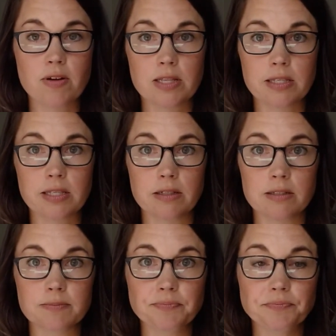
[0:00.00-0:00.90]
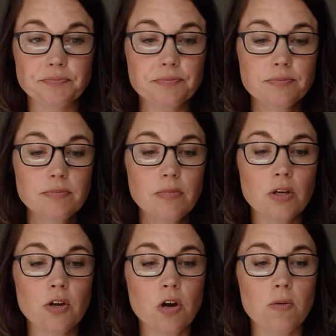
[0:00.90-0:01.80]
a little
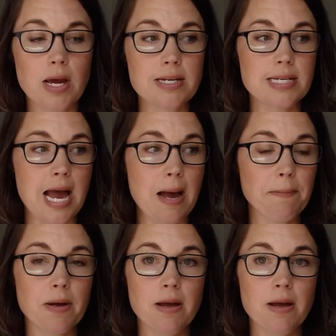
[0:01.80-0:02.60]
cone on top.